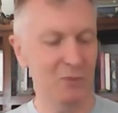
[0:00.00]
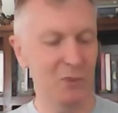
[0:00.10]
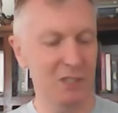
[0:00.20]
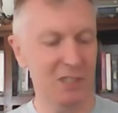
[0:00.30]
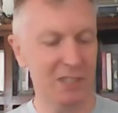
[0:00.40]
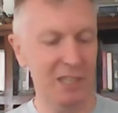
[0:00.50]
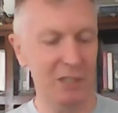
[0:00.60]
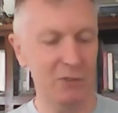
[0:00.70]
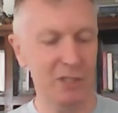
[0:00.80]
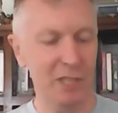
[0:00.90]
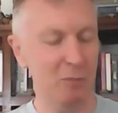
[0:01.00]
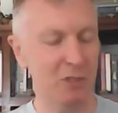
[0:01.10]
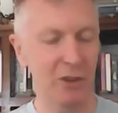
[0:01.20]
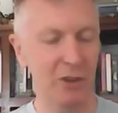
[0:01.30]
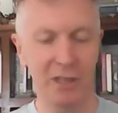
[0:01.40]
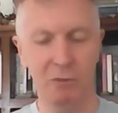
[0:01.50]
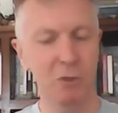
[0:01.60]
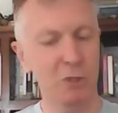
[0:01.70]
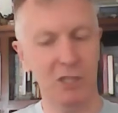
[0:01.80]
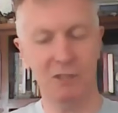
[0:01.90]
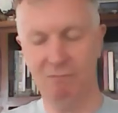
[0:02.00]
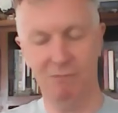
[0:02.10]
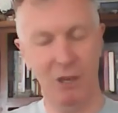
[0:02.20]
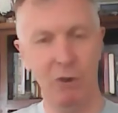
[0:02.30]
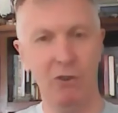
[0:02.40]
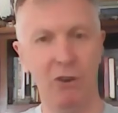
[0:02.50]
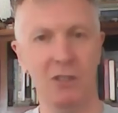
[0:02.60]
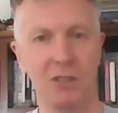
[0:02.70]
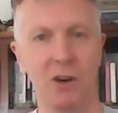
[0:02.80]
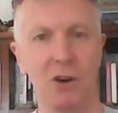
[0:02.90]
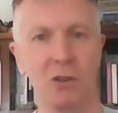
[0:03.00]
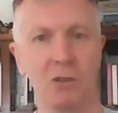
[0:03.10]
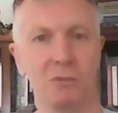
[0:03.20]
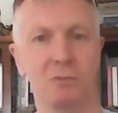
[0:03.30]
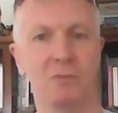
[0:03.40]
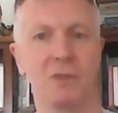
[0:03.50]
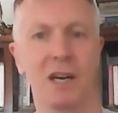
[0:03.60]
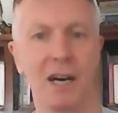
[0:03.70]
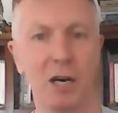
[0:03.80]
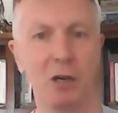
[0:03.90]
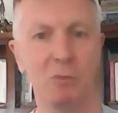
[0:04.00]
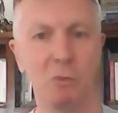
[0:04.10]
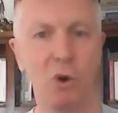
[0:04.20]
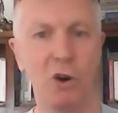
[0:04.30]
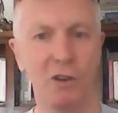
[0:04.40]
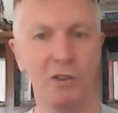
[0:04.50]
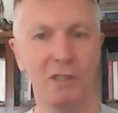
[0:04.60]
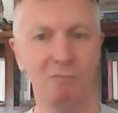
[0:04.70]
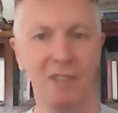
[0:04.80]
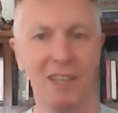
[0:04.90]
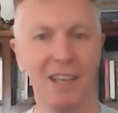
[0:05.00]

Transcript: is successful and keeps going, we'll just go across the whole war and